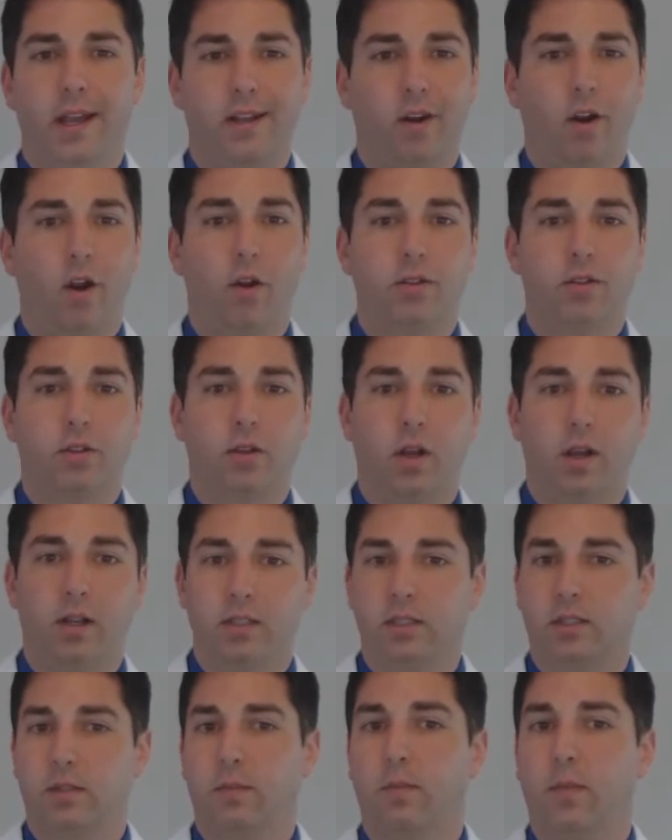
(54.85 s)
It can also
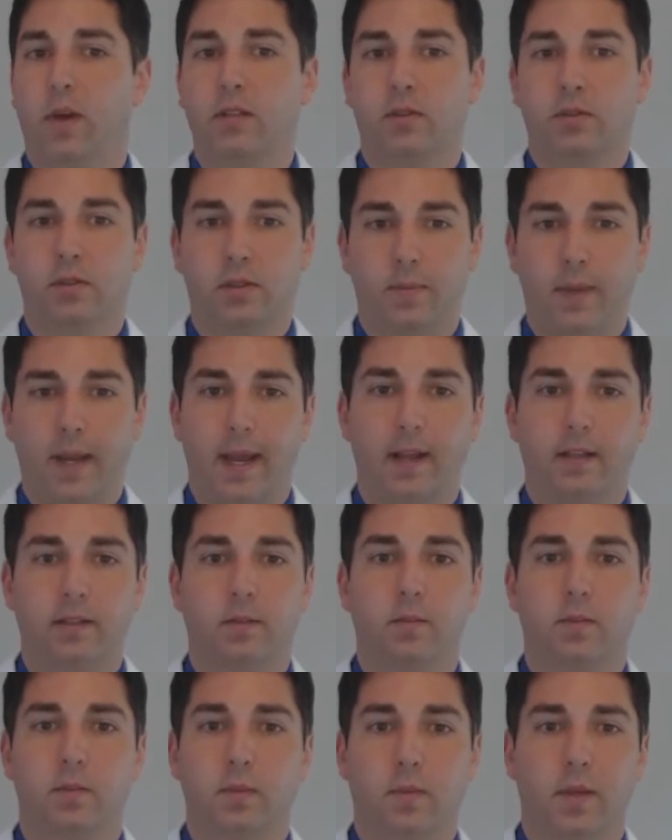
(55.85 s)
cause muscle
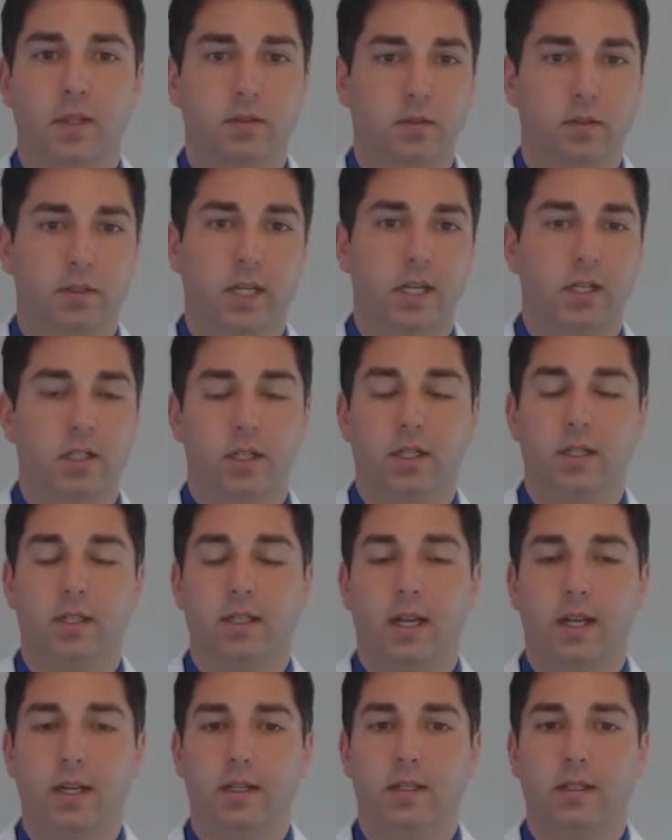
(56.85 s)
spasms, muscle
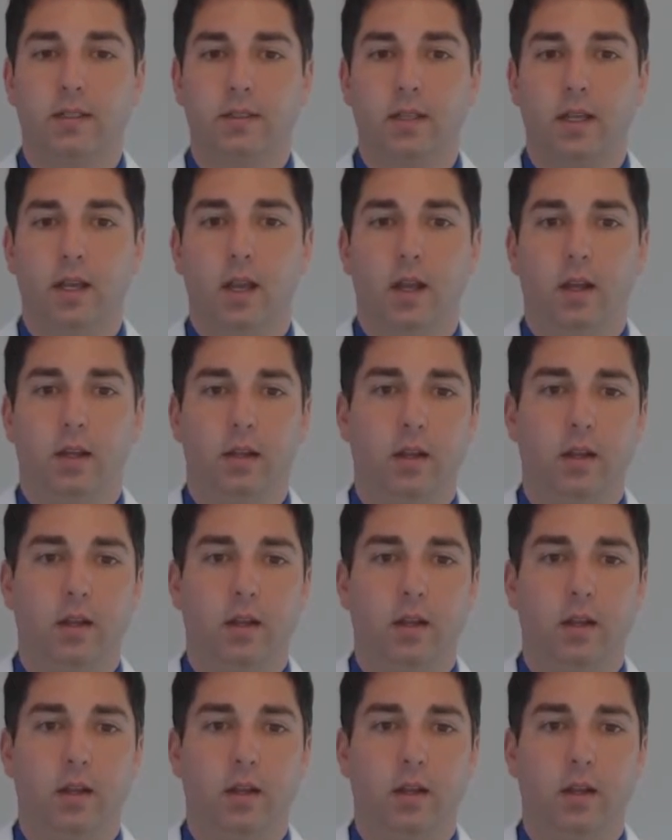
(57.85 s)
tension, and tightness